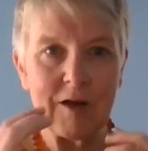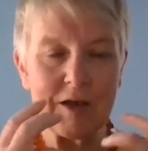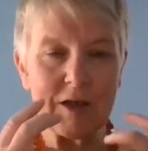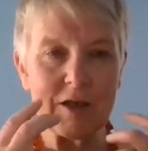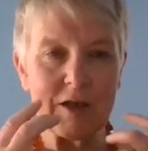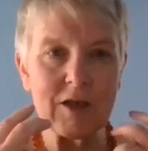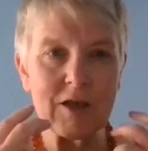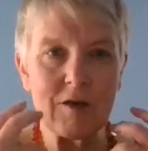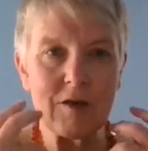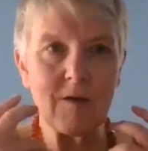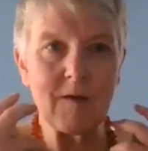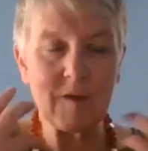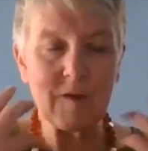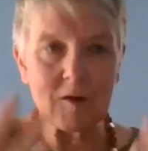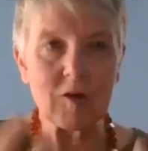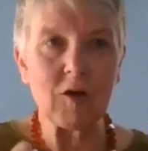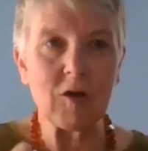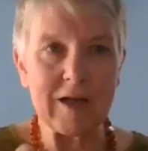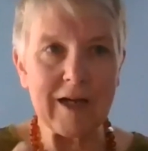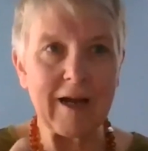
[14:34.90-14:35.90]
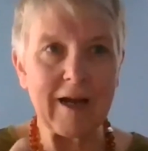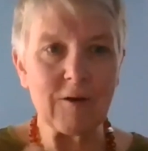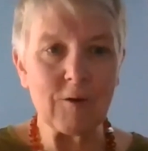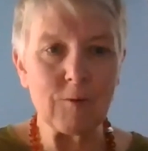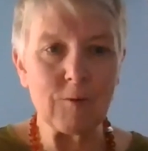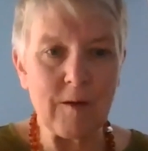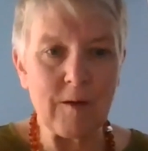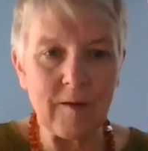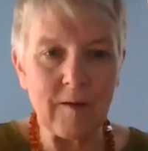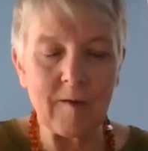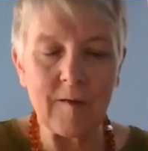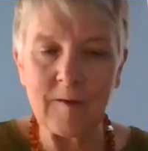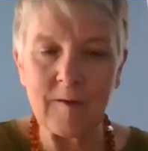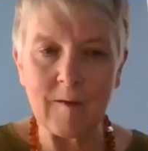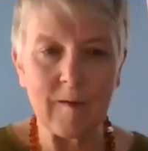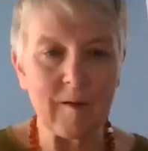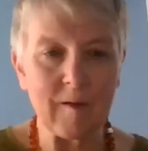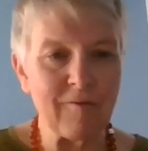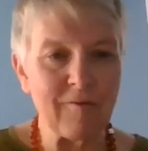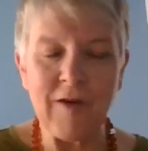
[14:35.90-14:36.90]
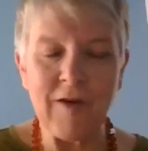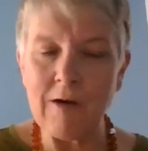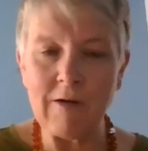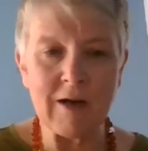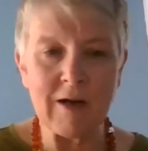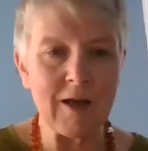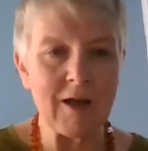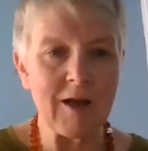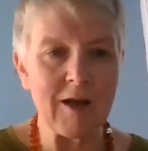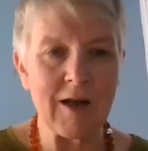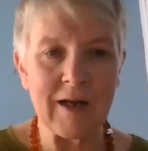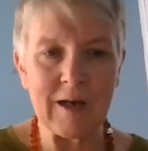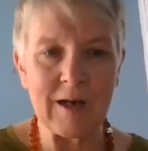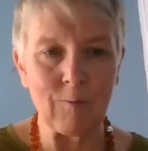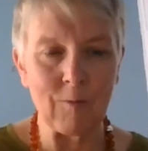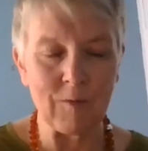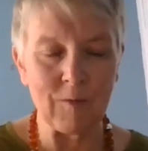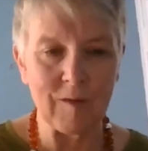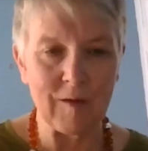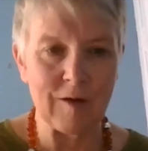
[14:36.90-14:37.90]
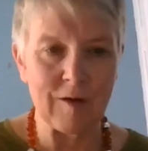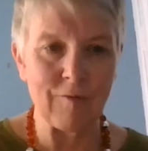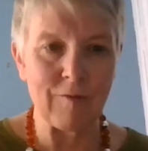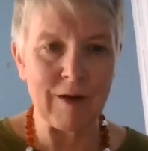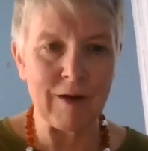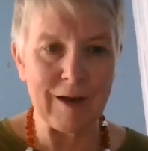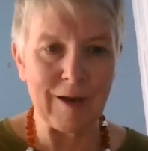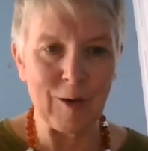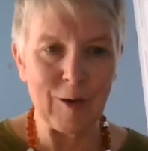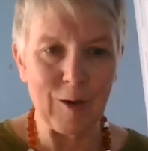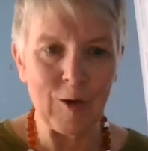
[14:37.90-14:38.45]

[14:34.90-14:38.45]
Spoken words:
to start out with this very early in one's career.